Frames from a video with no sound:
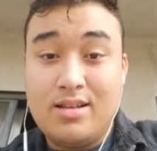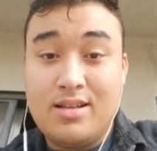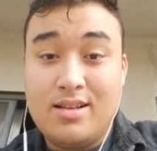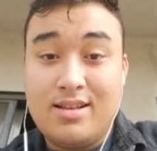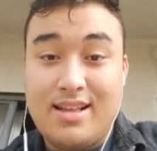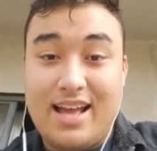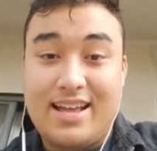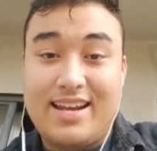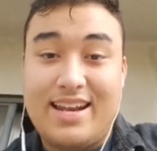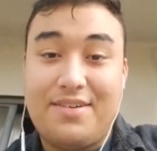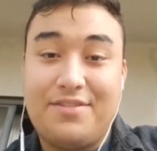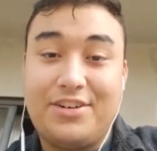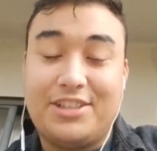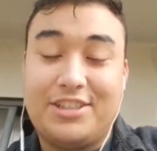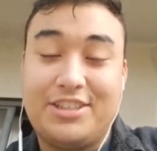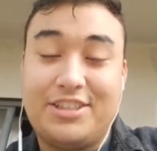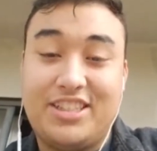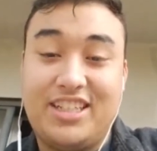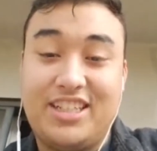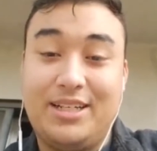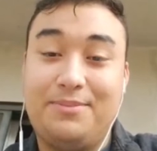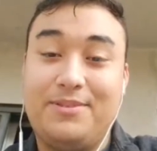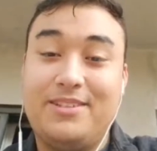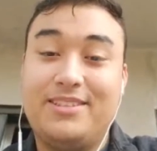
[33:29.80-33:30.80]
I never
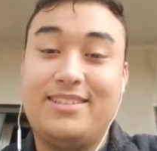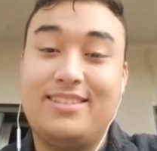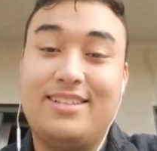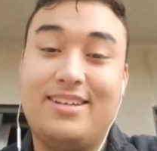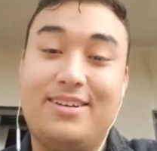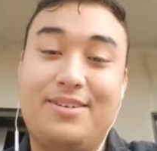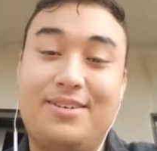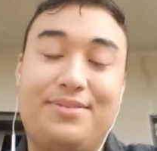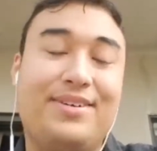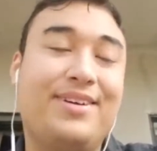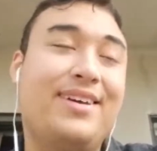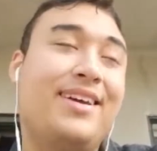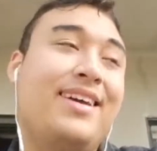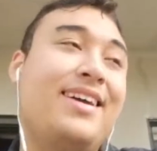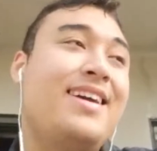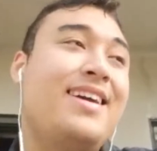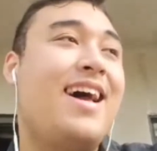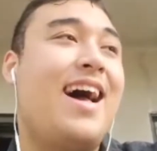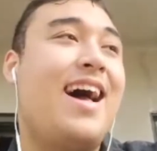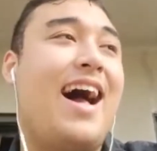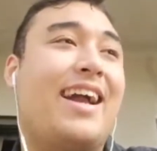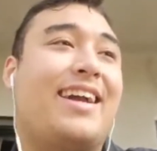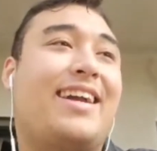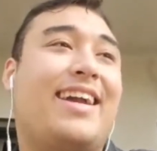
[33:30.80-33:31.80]
stream.
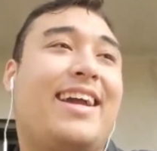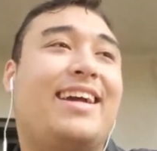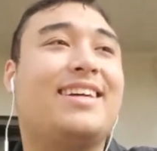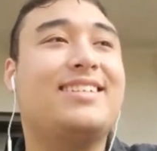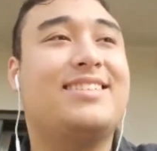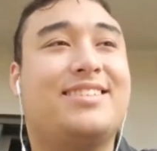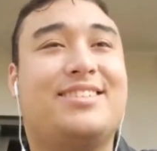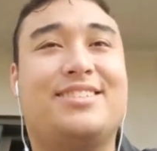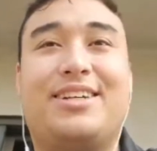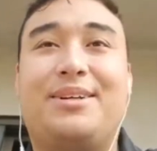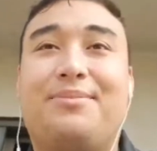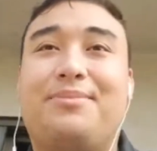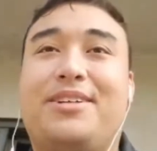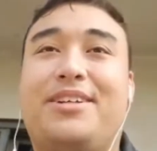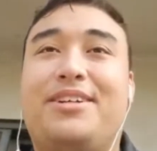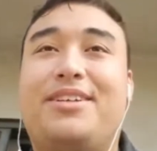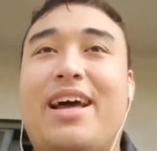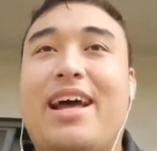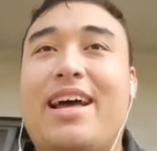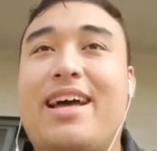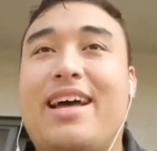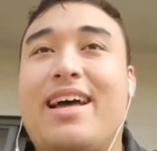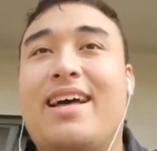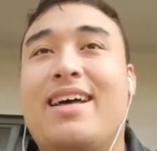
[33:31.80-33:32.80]
I can't stream, dude.
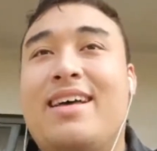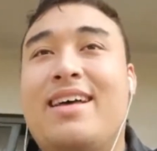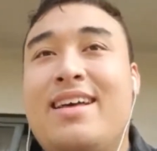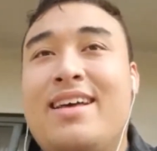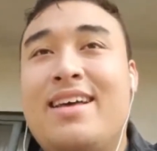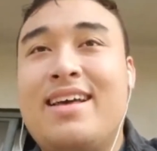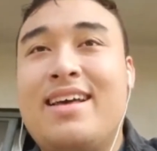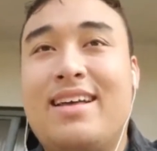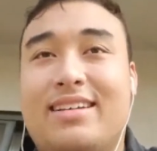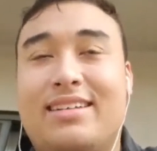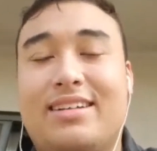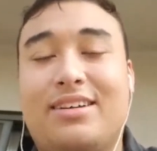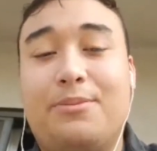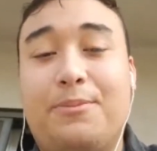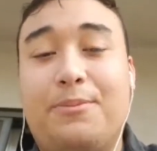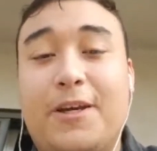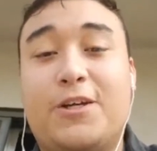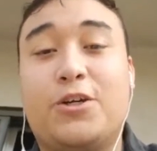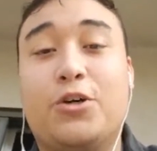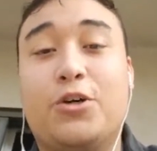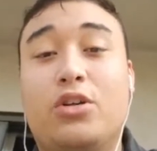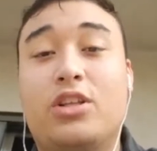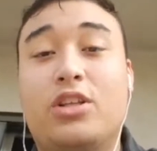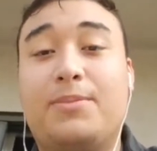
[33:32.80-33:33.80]
It would be
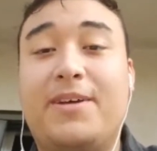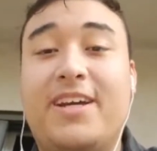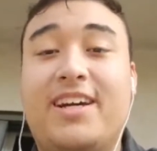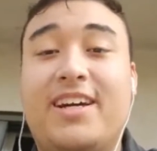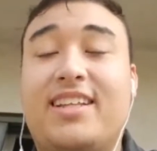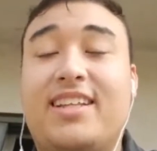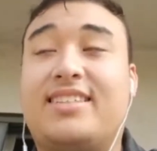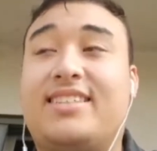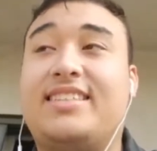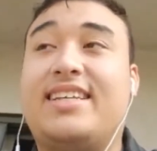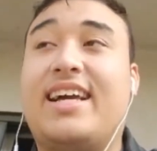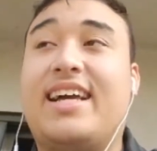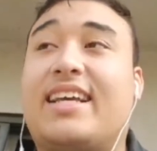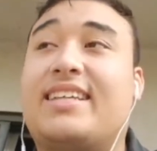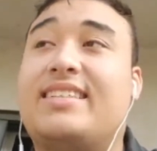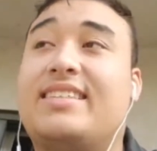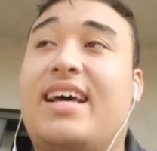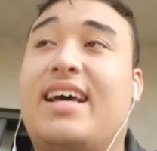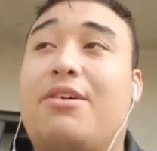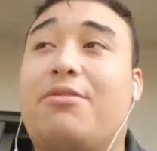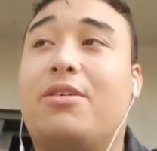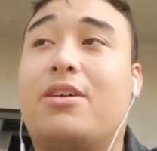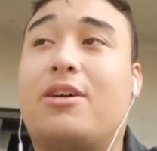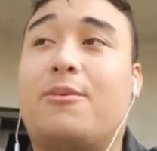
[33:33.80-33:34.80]
cool to be on the CX
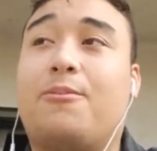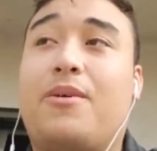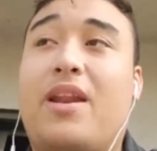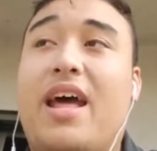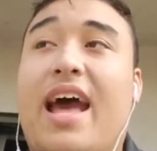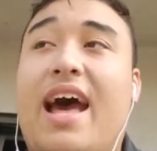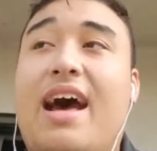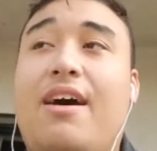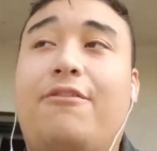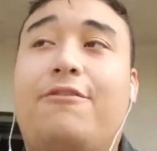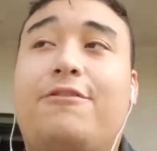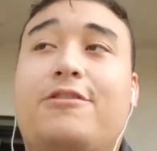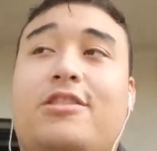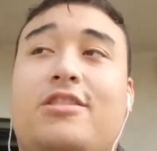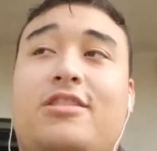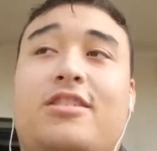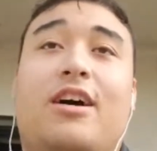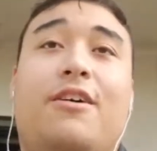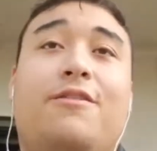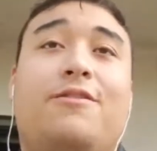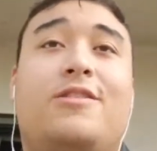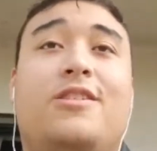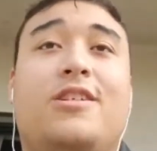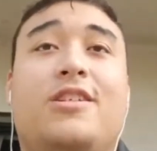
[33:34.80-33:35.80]
network, but I have
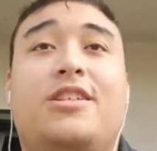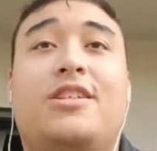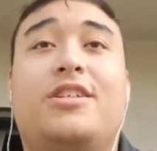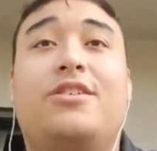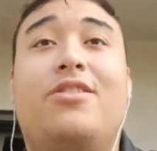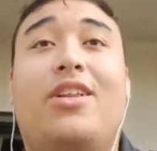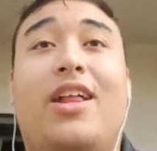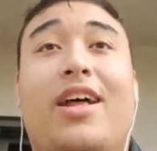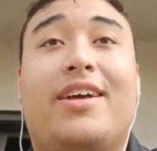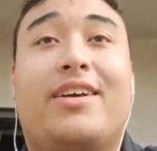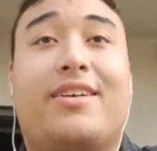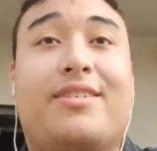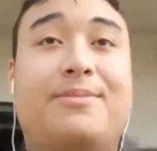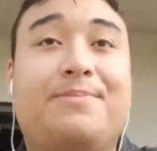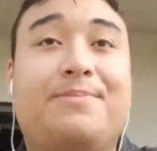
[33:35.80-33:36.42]
stuff to do. Like